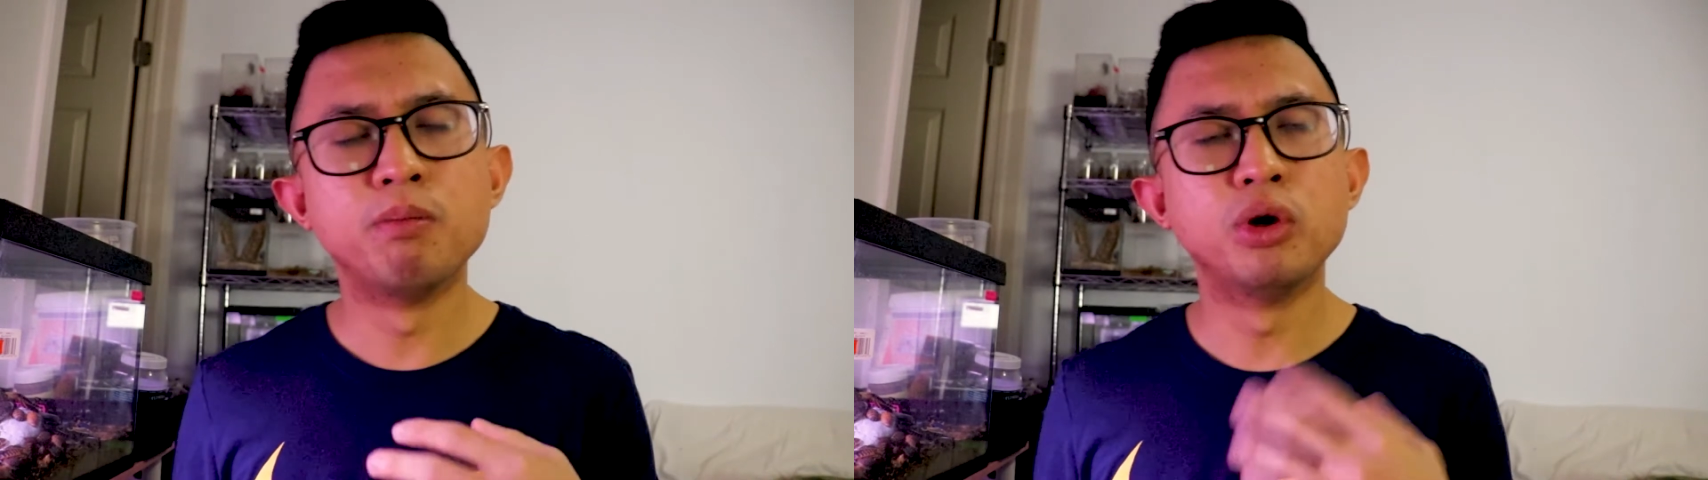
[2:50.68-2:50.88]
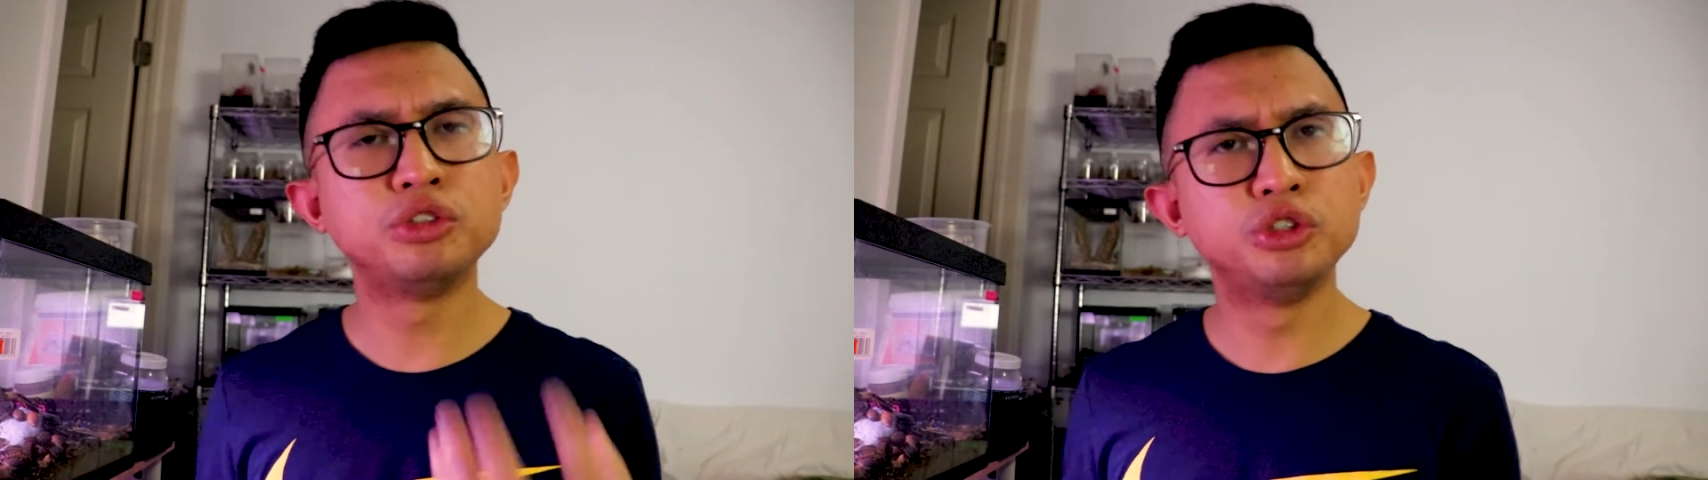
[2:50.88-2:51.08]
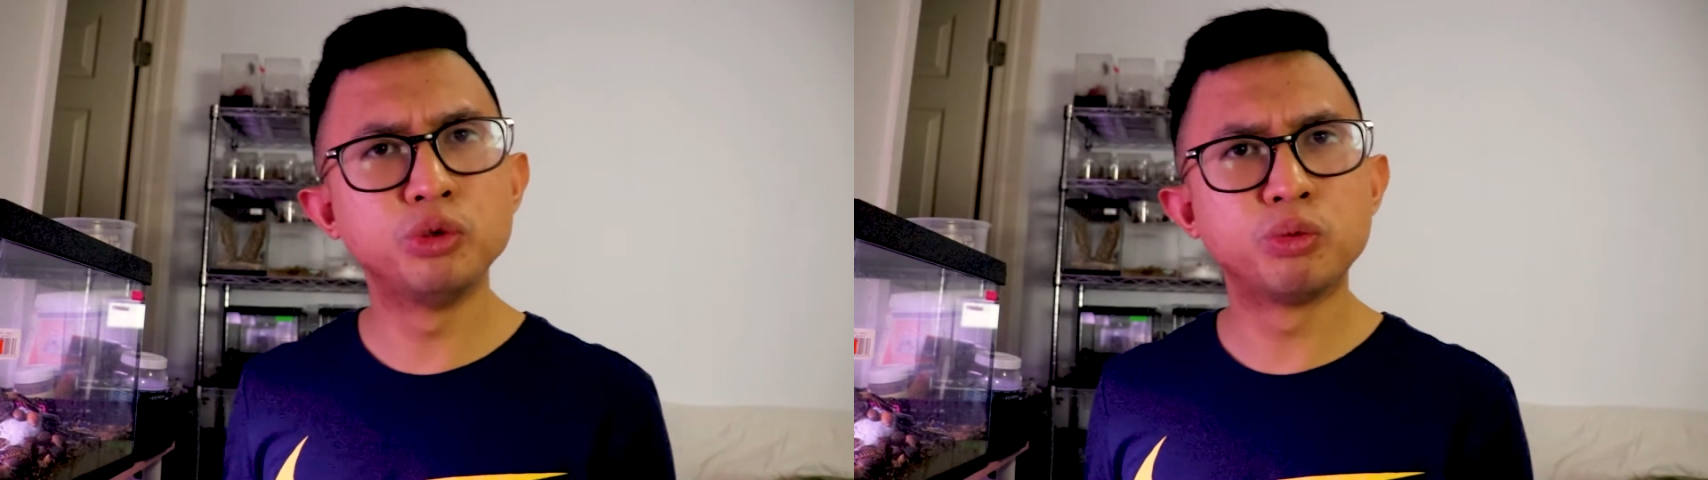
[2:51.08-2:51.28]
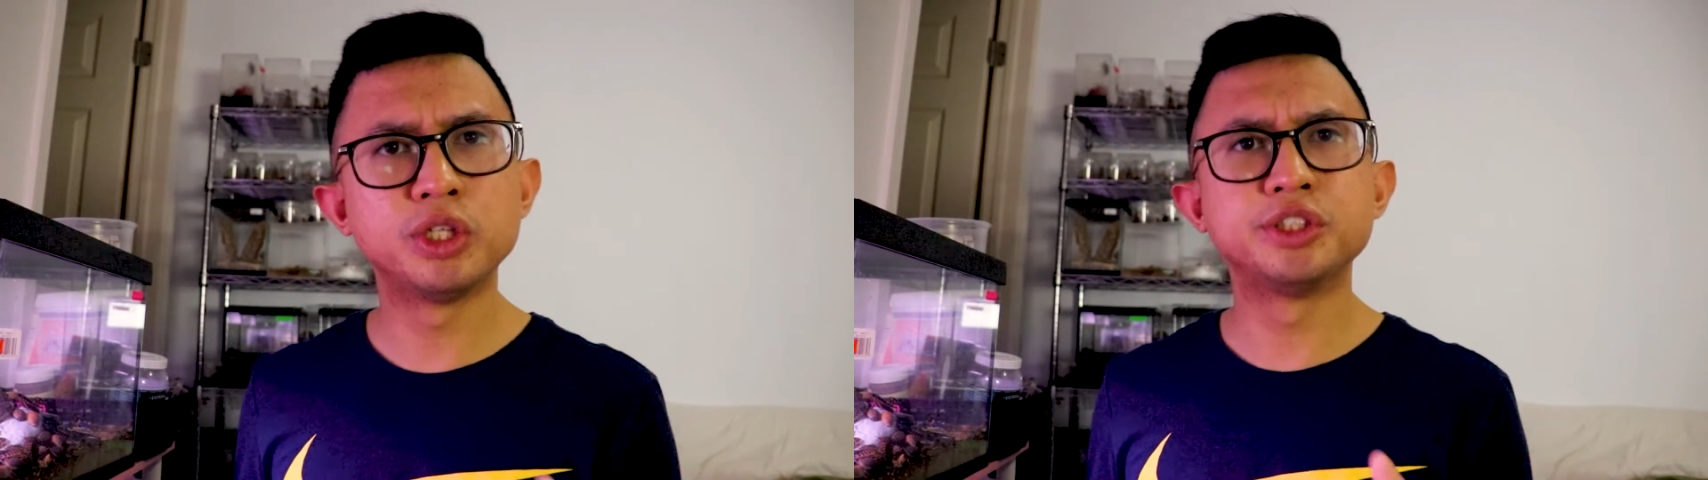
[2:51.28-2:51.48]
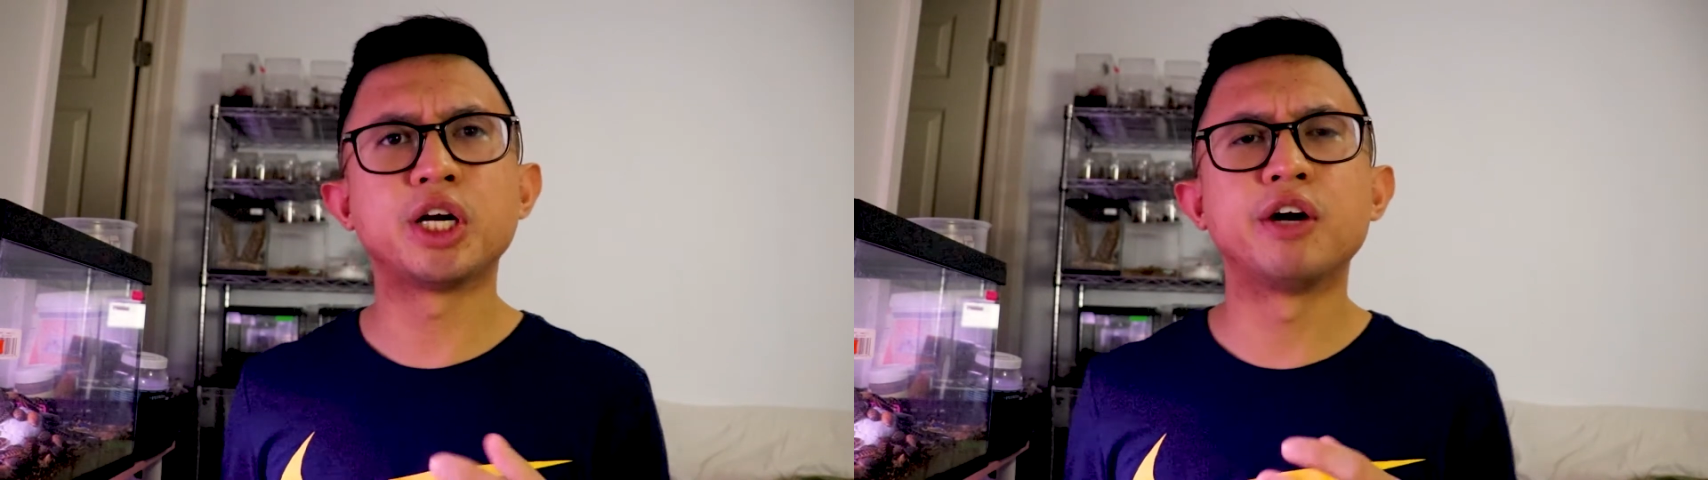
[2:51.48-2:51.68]
most new
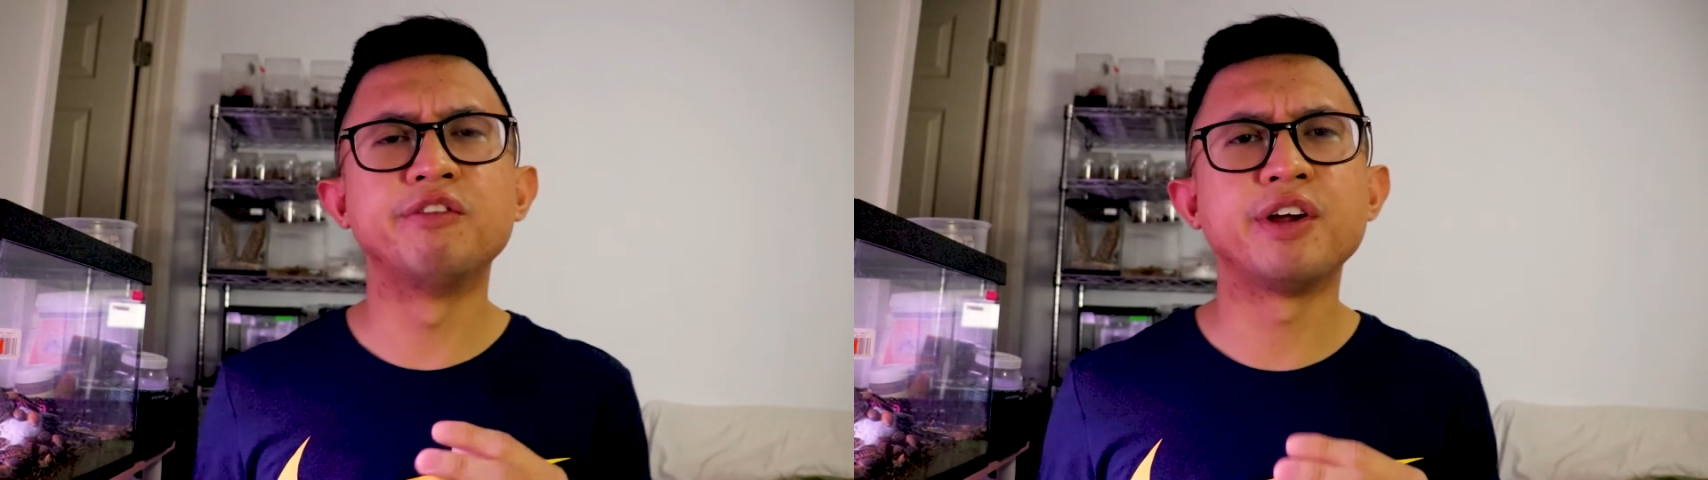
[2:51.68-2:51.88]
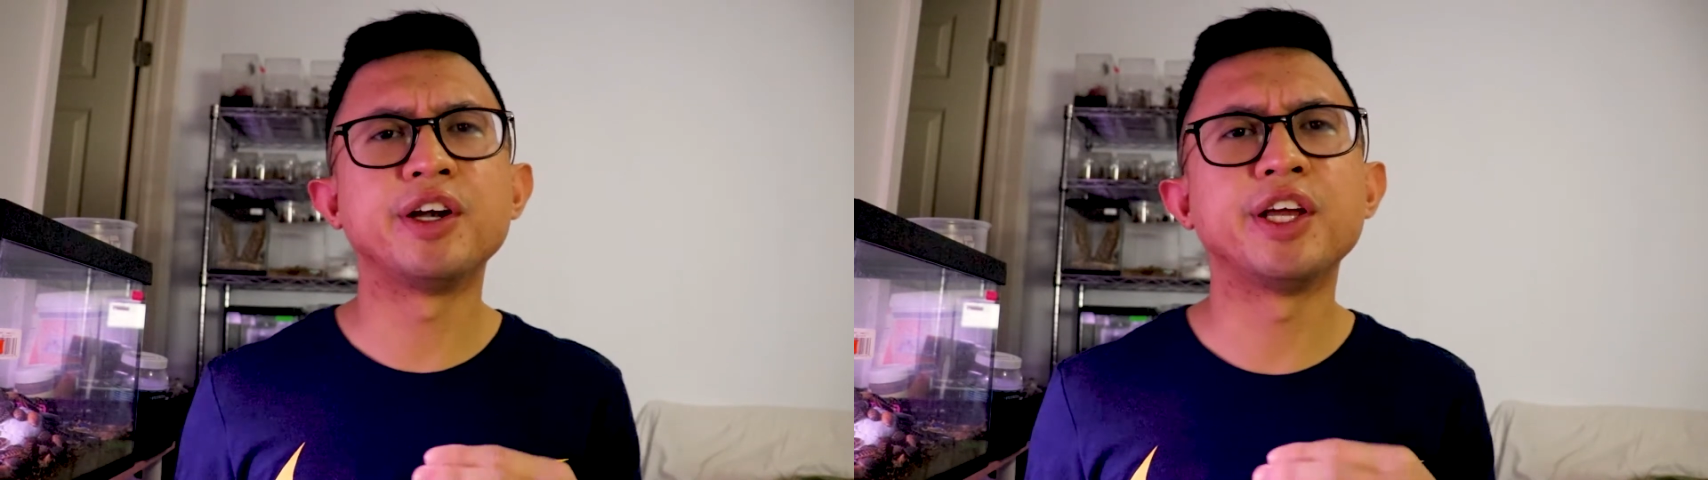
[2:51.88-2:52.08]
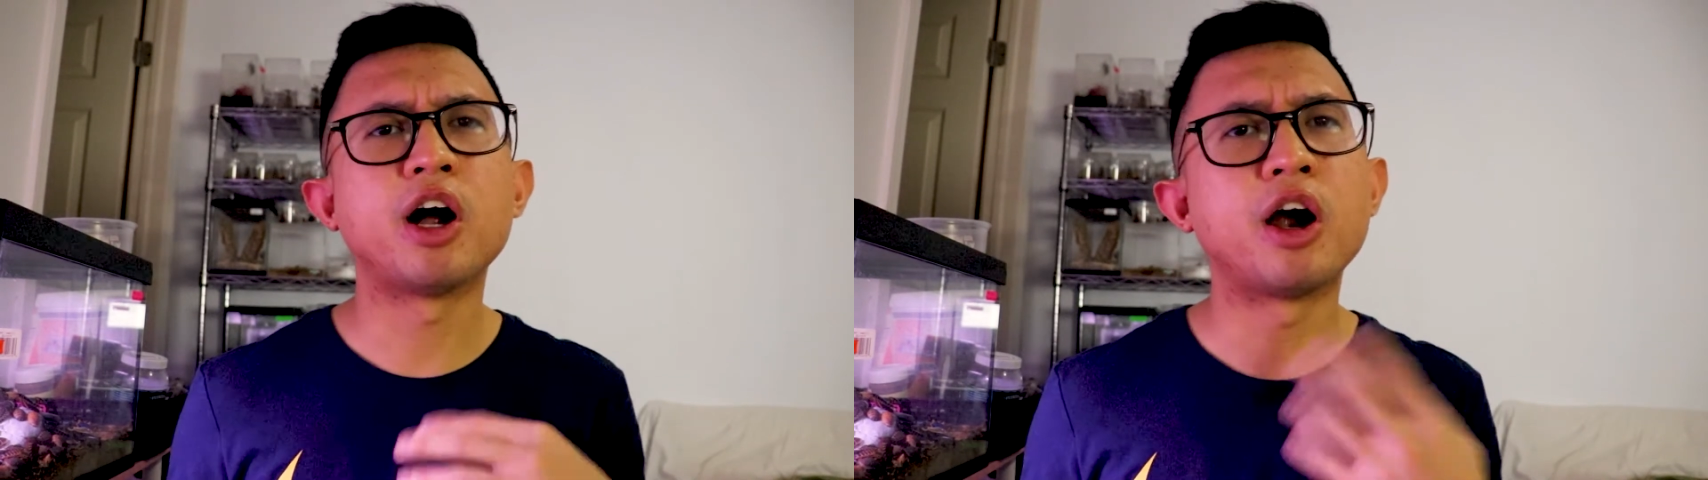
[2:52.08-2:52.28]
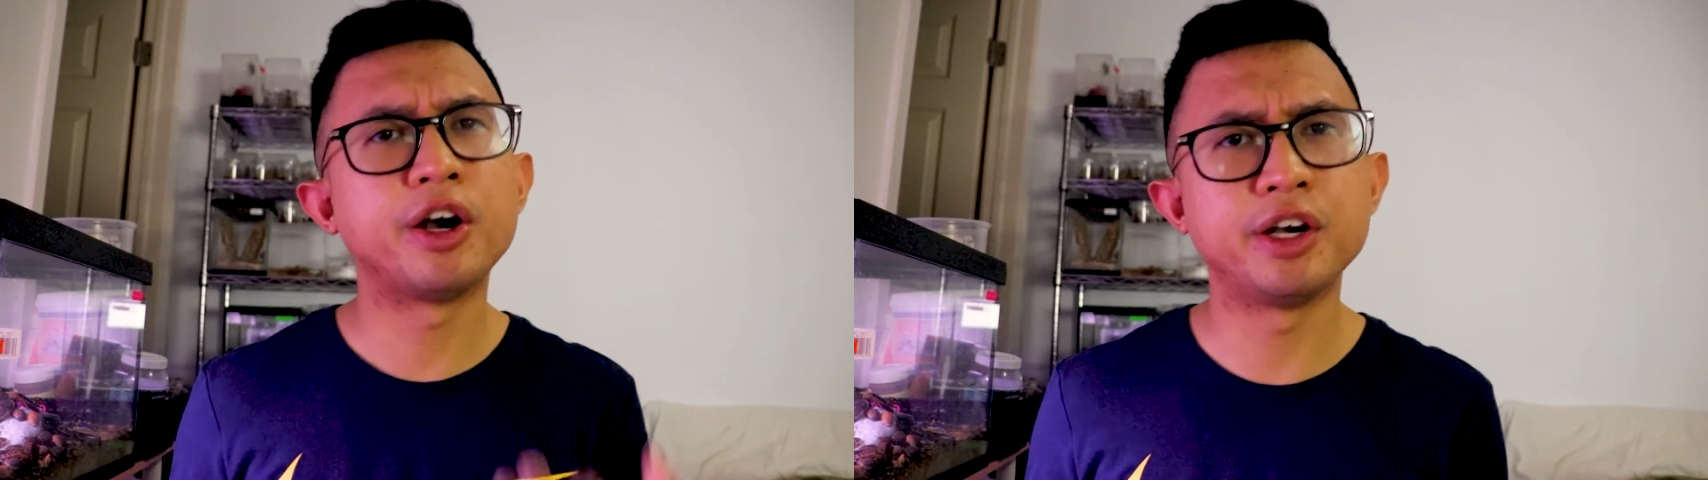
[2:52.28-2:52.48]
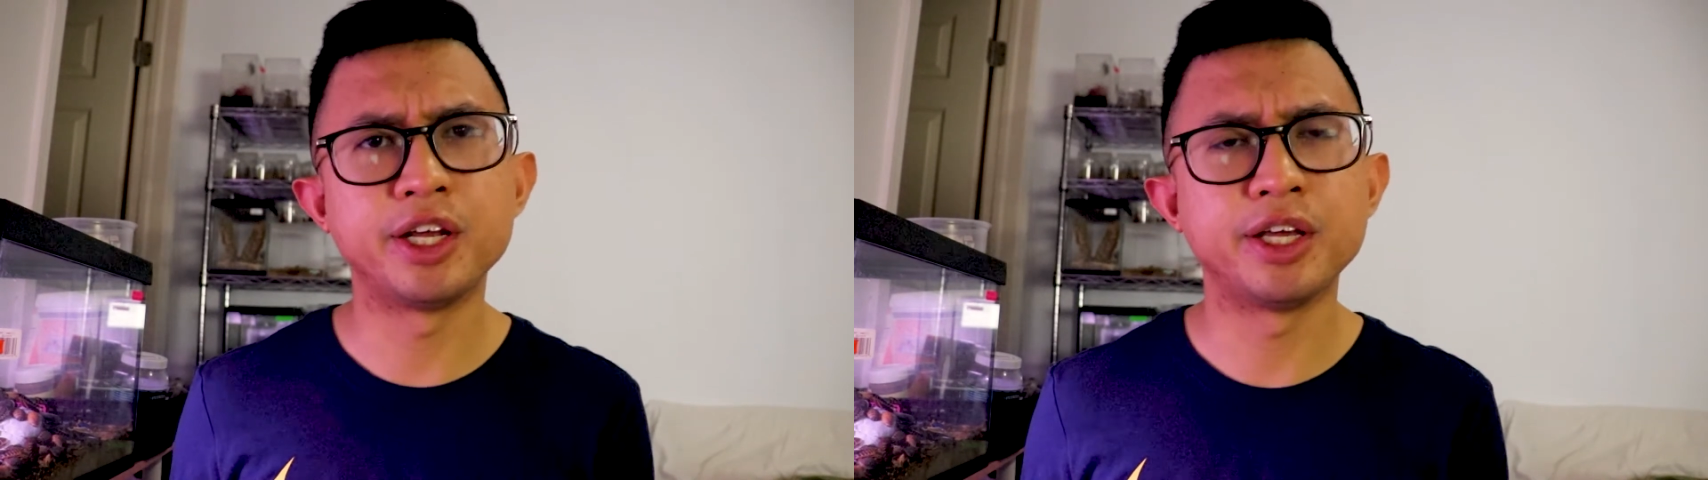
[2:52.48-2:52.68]
worlds are very
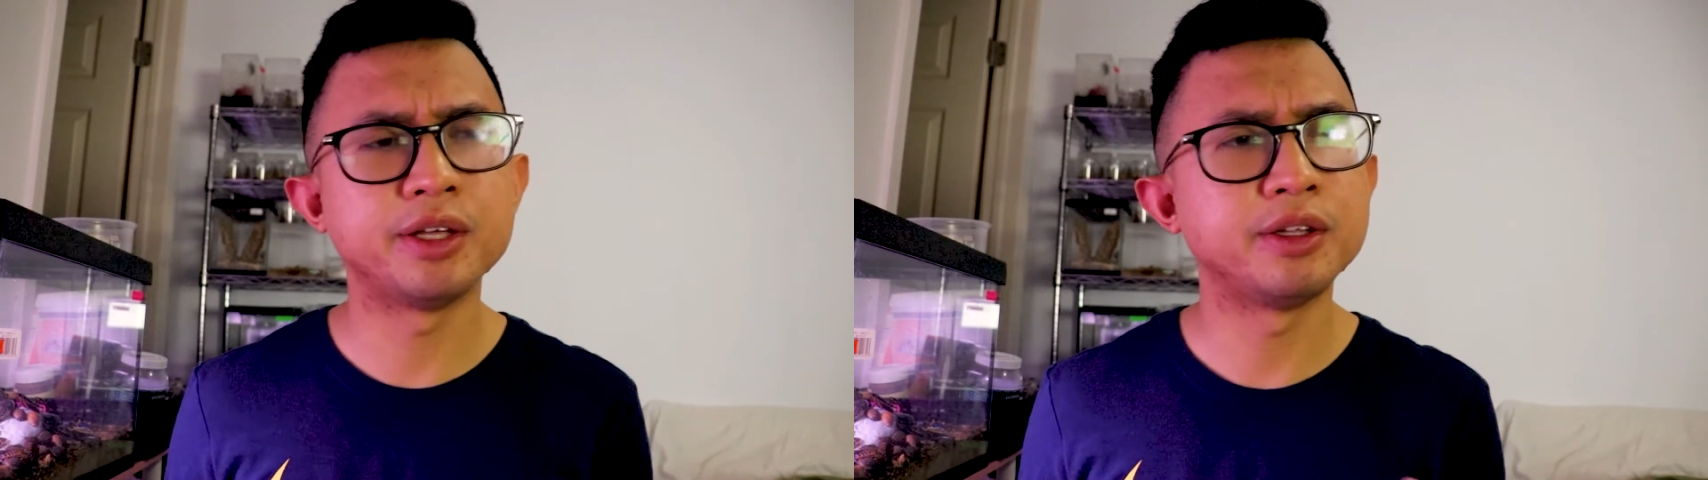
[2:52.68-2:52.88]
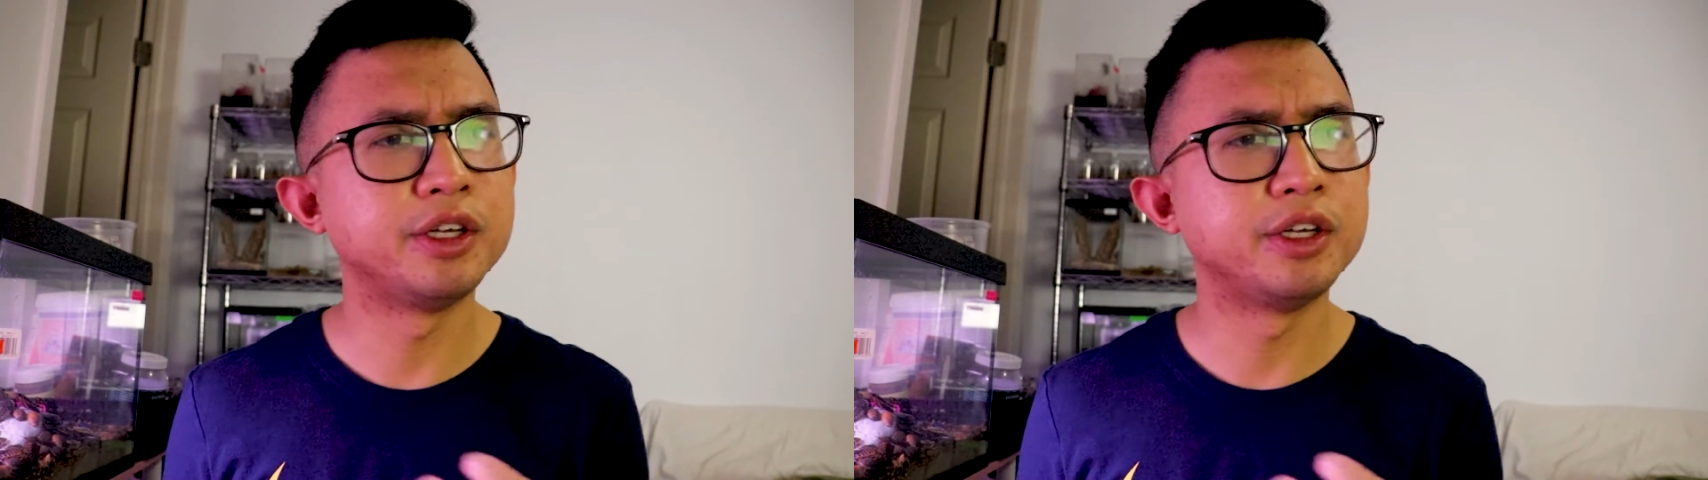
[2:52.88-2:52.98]
hardy,